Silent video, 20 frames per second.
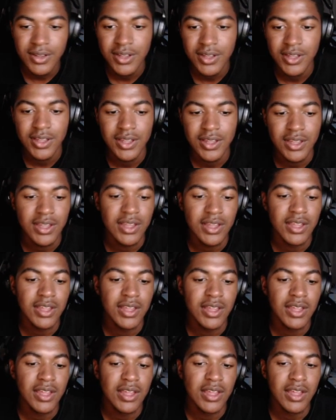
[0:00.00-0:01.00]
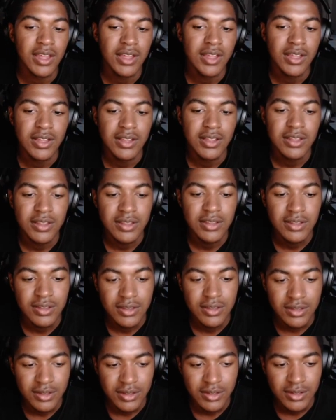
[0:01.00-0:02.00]

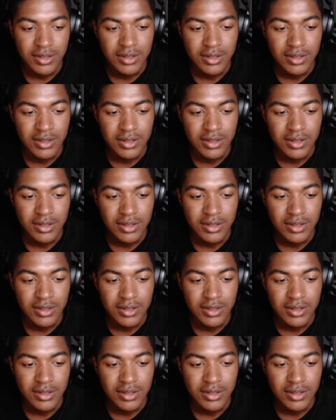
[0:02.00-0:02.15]
(no one is talking)